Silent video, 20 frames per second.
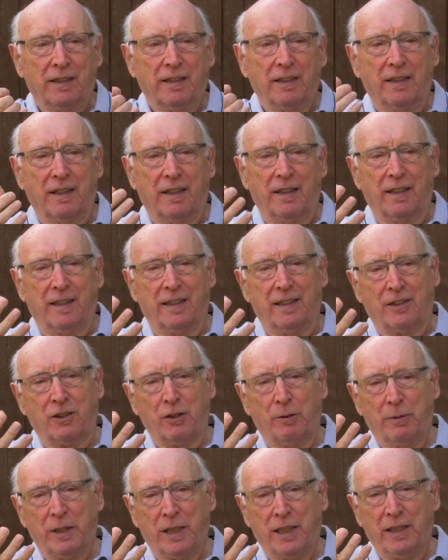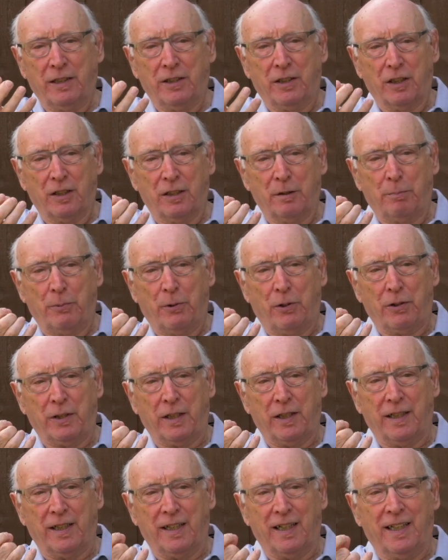Yeah, coming into the
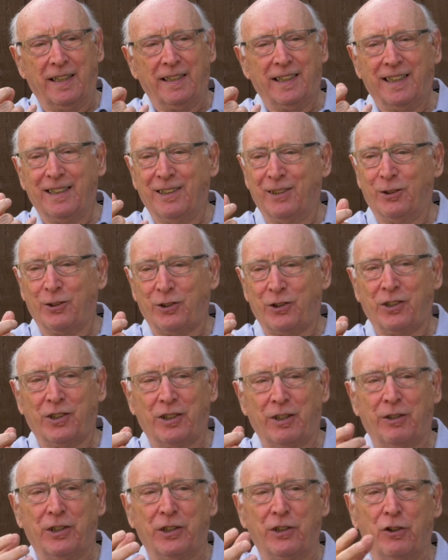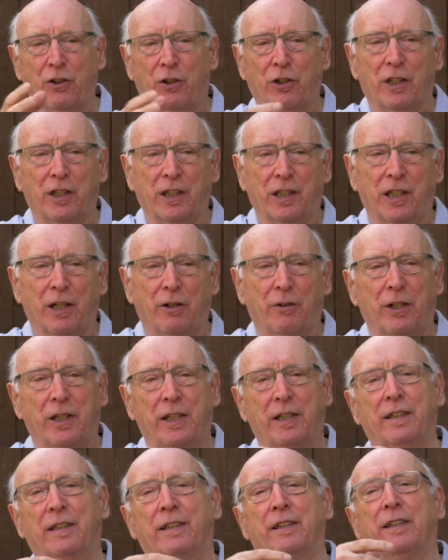pocket, and it looks as though it's not going to go
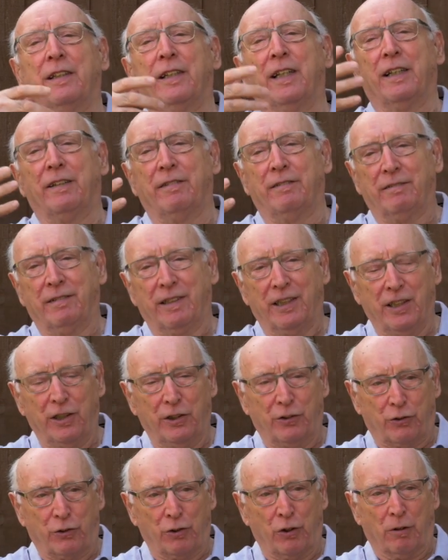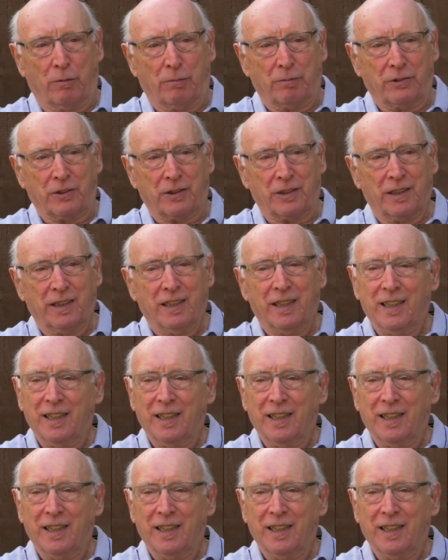in, and then it drops.